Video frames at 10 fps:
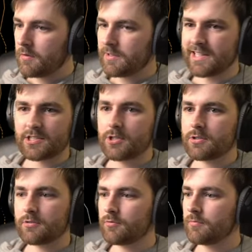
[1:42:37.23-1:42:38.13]
Let's
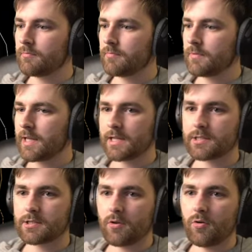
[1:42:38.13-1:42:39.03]
just do like a
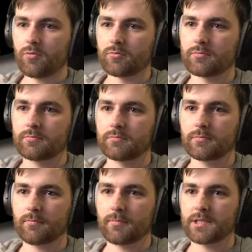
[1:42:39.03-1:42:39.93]
slow, oh,
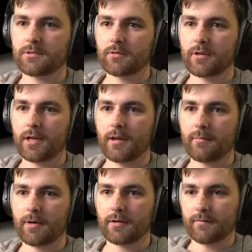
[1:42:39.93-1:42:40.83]
Mr.
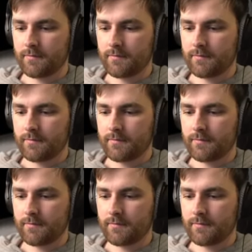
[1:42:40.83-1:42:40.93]
Camera.